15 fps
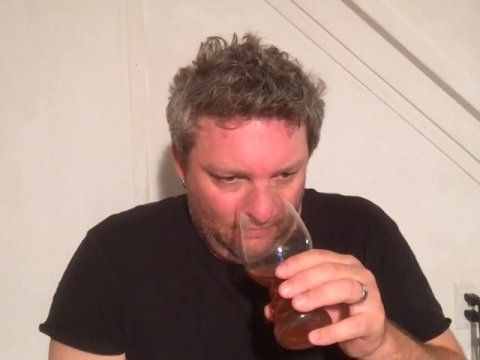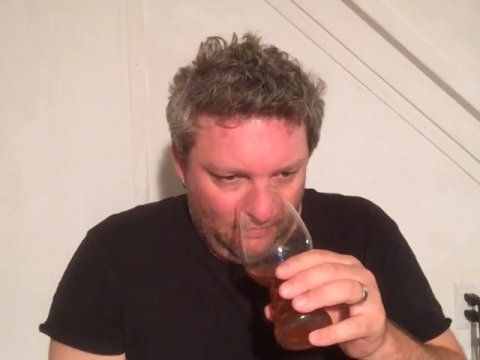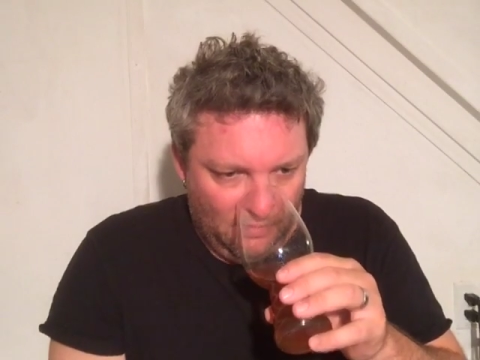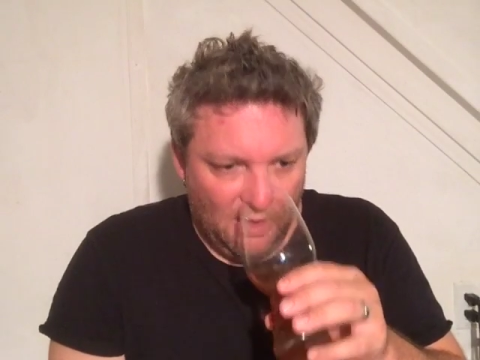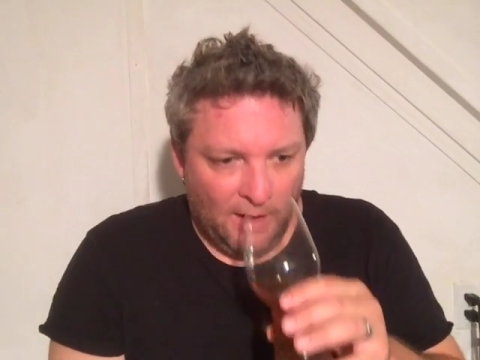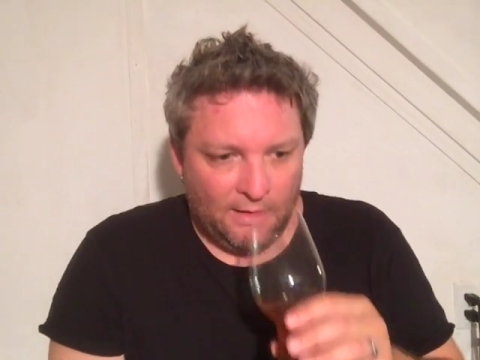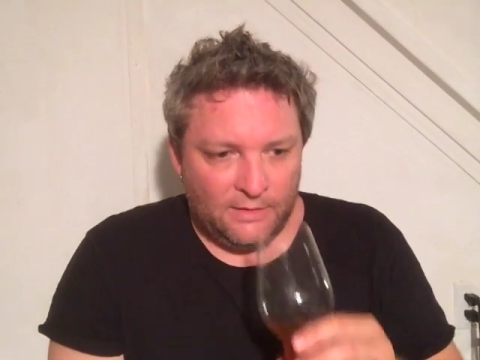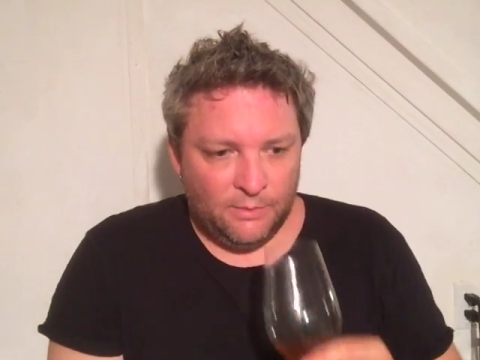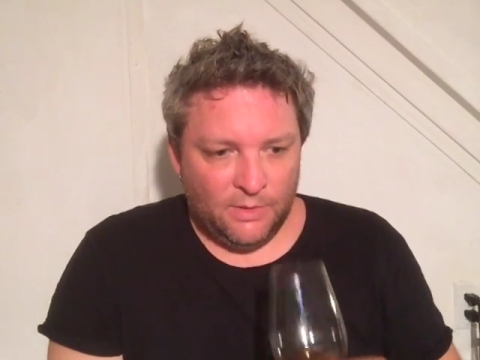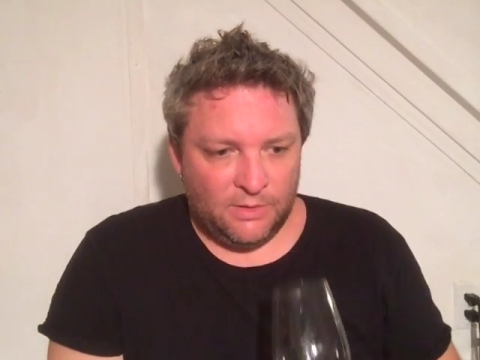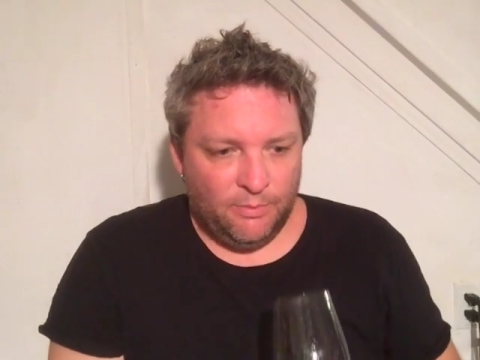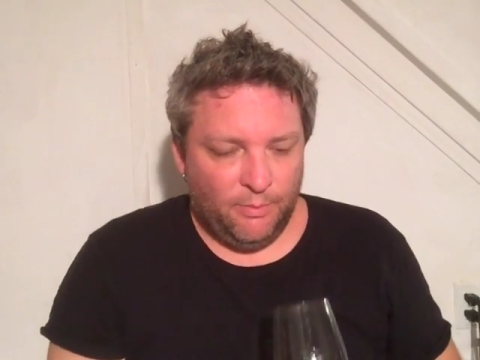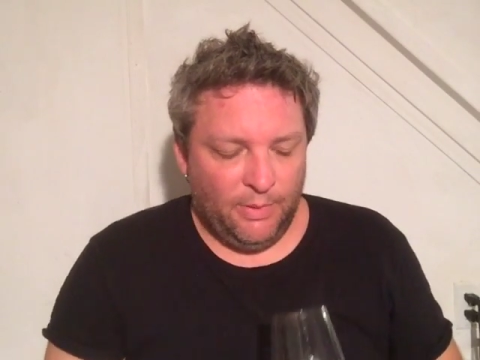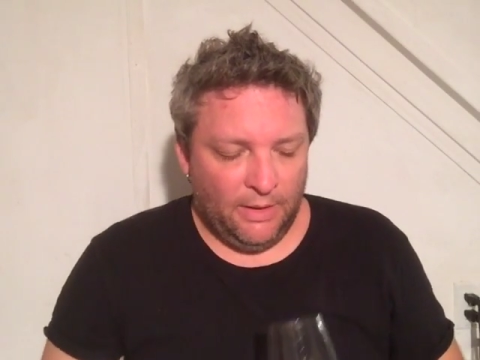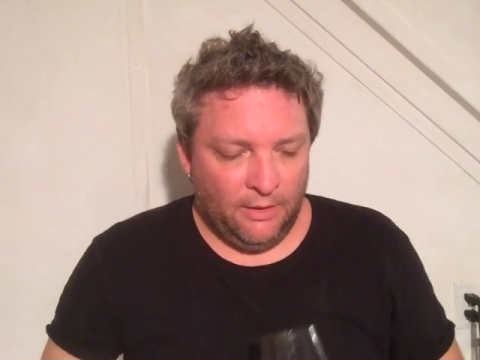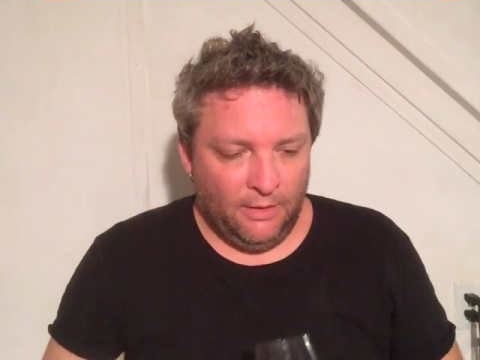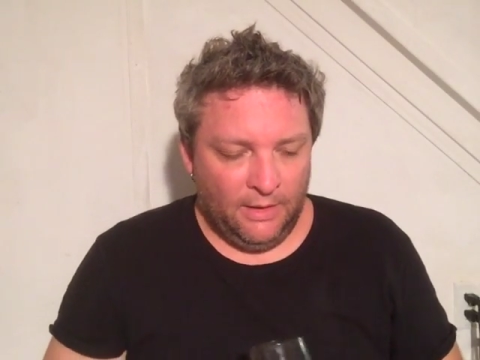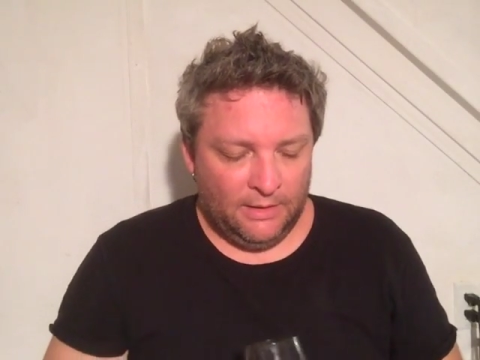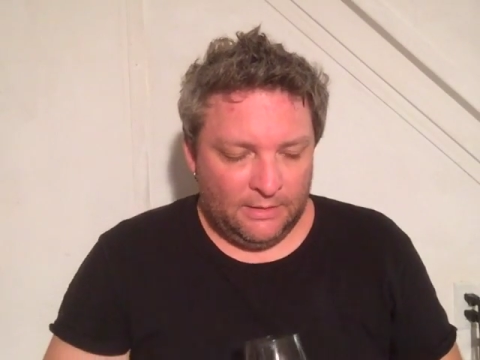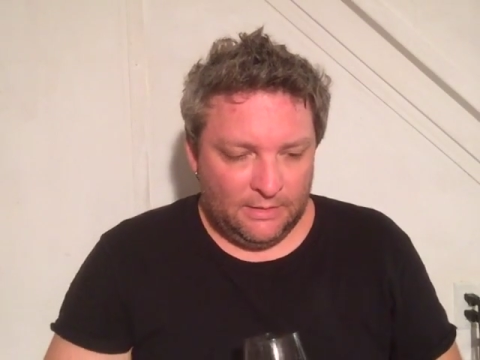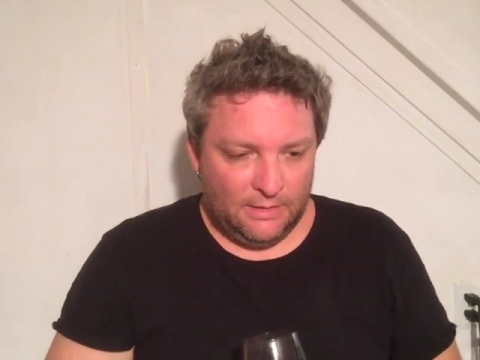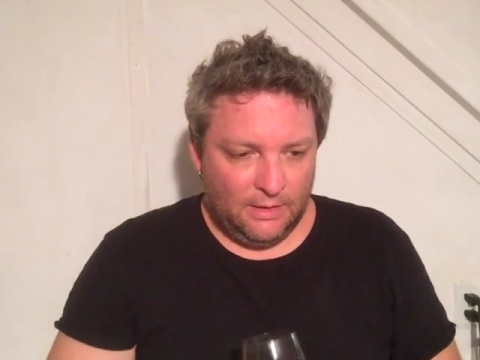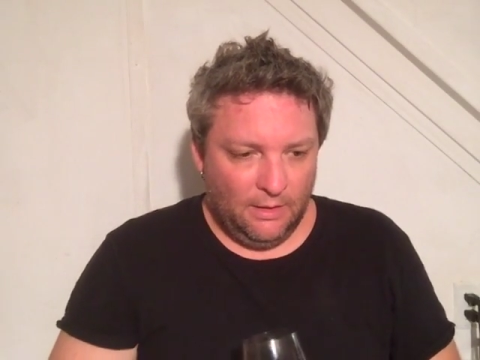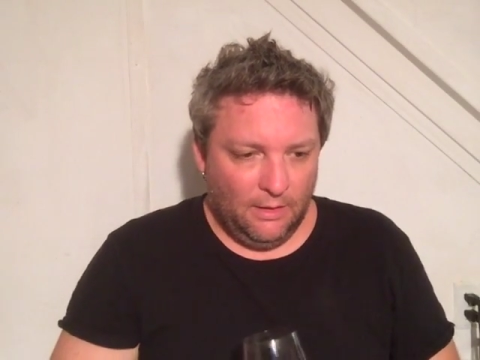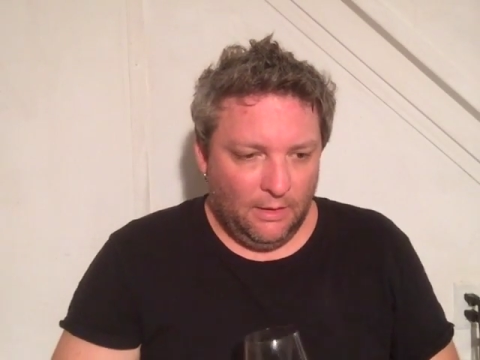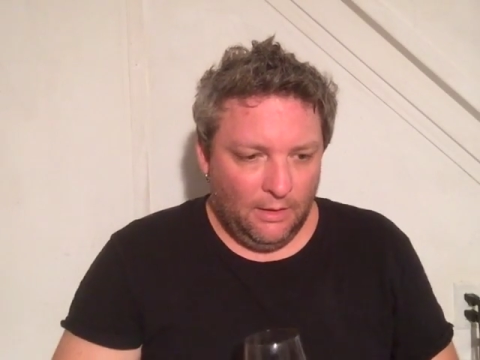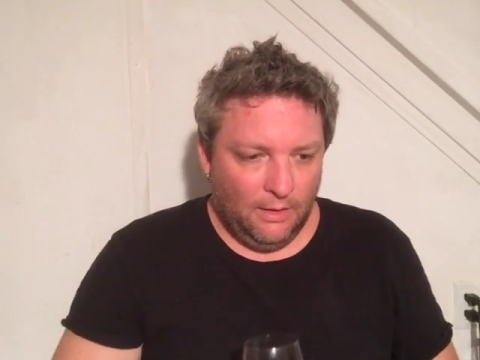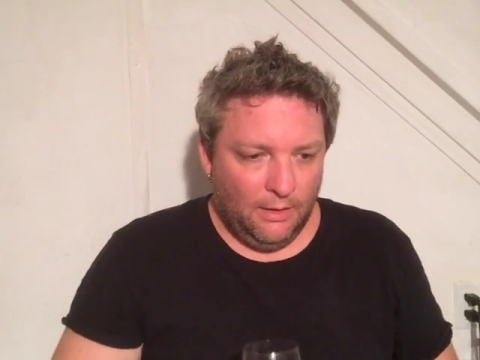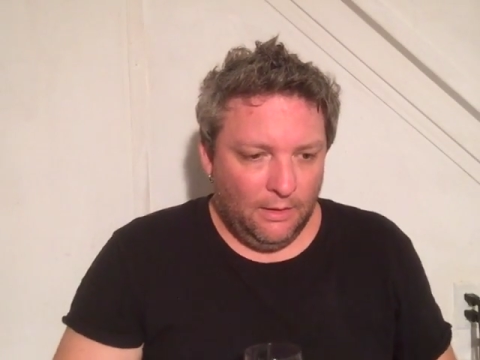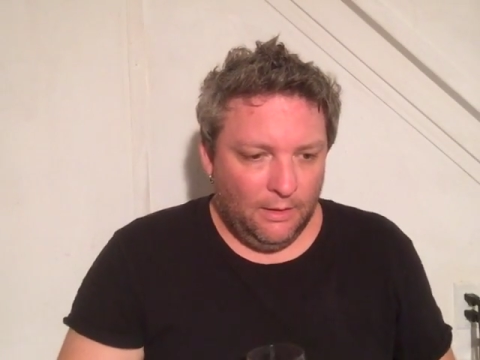Not as much bitterness,
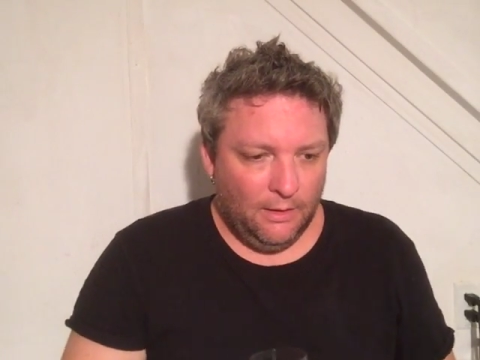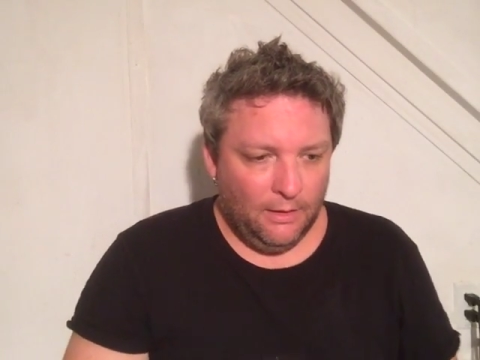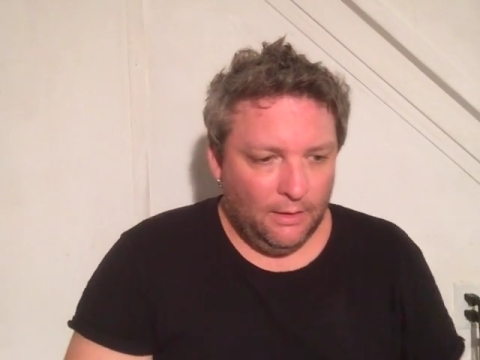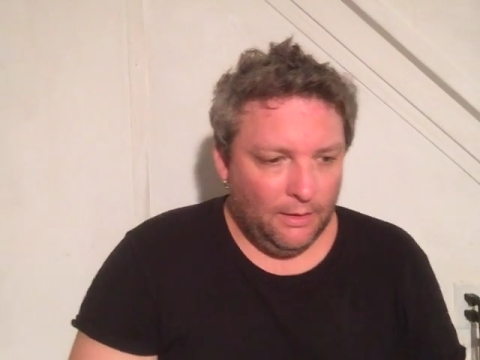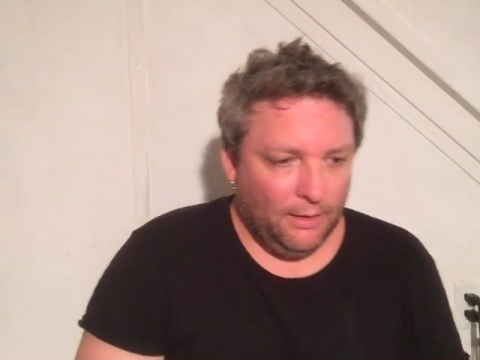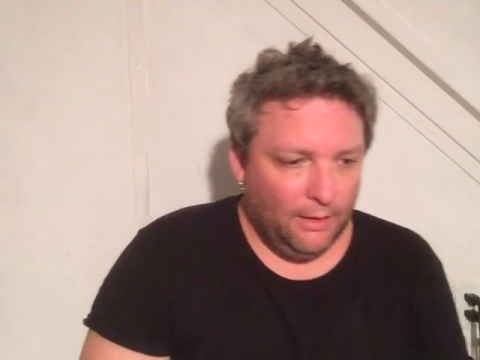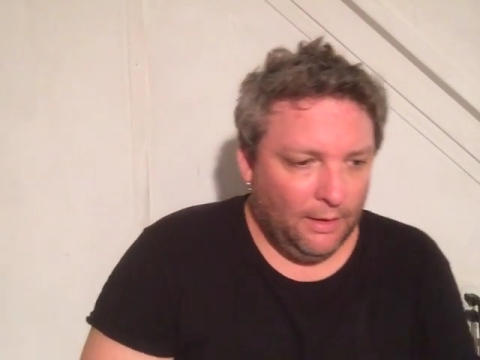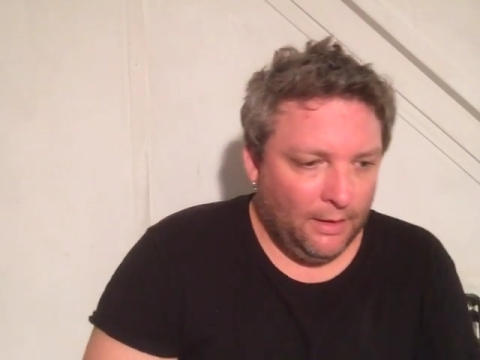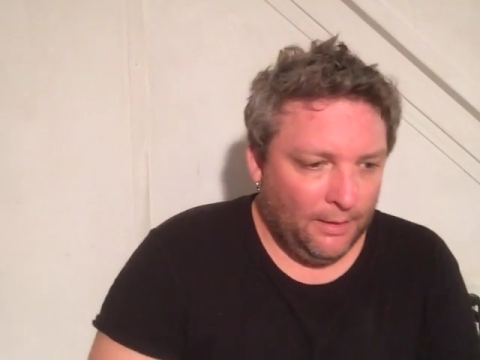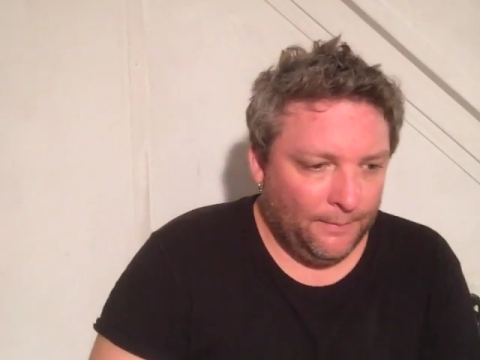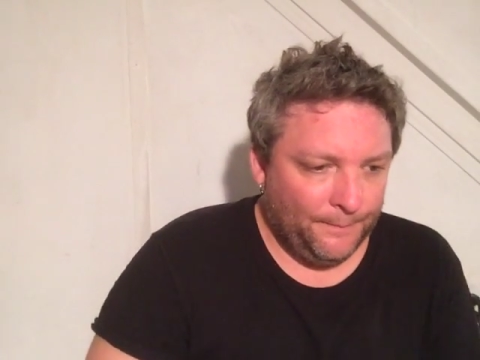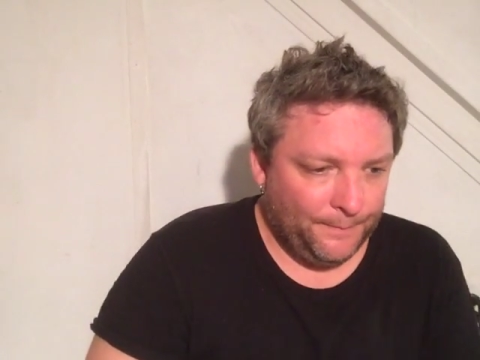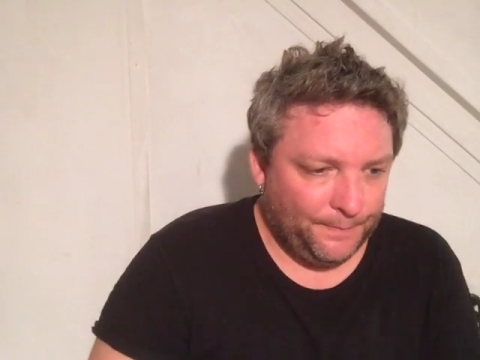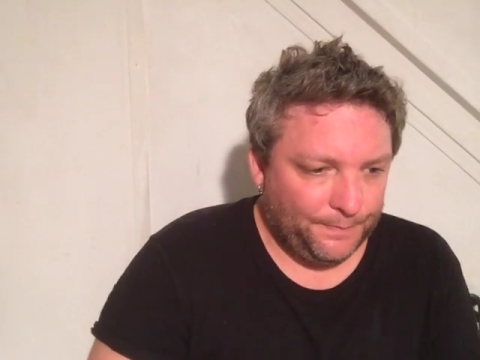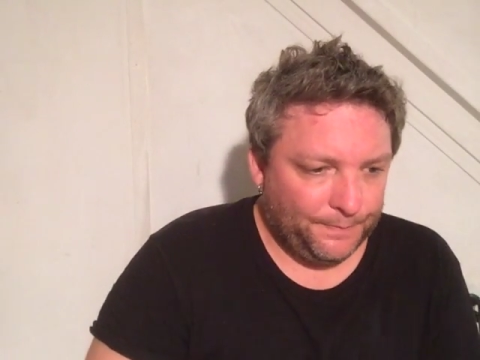I